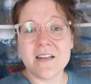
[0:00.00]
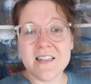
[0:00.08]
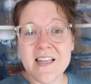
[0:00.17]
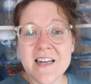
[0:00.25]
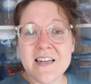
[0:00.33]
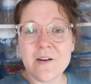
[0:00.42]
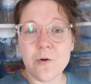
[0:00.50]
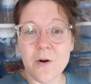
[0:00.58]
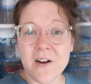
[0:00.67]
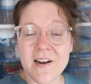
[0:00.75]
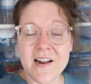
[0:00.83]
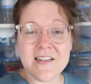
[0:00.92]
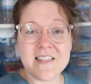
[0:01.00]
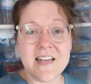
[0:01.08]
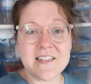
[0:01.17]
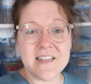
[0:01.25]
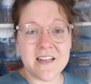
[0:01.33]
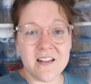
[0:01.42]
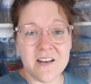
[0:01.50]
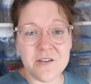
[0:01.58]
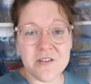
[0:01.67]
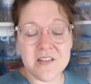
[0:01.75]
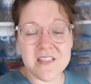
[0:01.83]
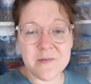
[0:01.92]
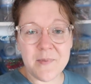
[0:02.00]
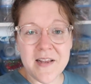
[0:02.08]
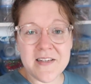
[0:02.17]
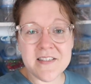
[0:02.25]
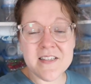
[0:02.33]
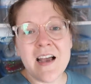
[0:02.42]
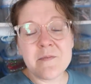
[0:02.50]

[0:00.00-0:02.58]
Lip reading: clean and organize and declutter this space.